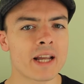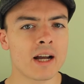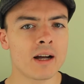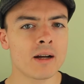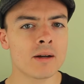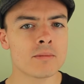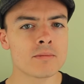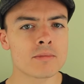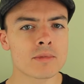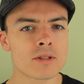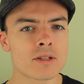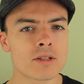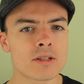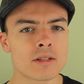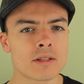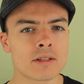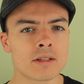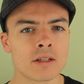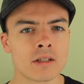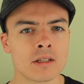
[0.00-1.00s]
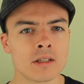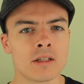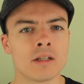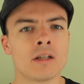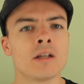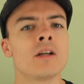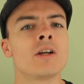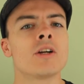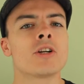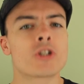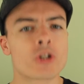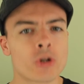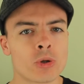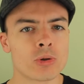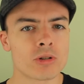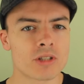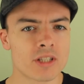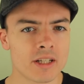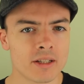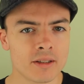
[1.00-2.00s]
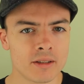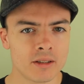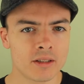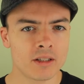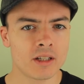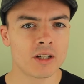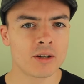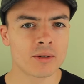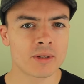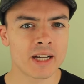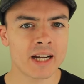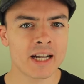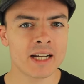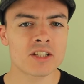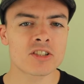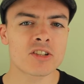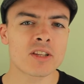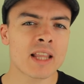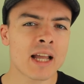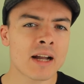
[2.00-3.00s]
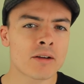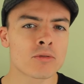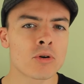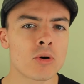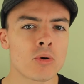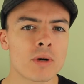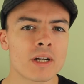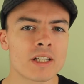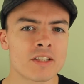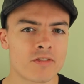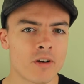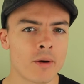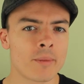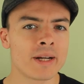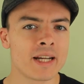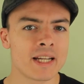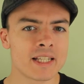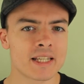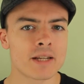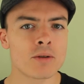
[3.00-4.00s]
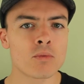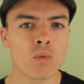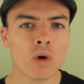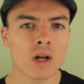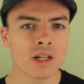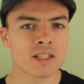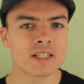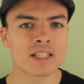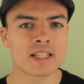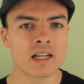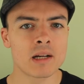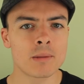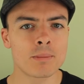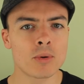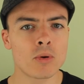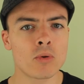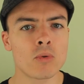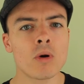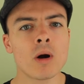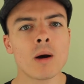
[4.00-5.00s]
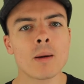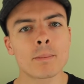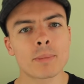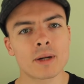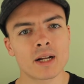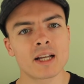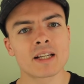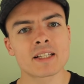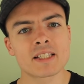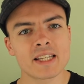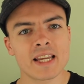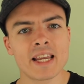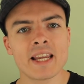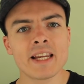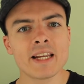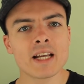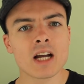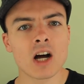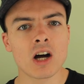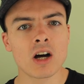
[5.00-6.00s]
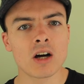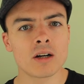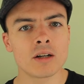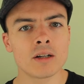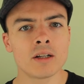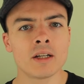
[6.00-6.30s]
becomes shorter. Okay, so that rule is very easy. One syllable plus ER.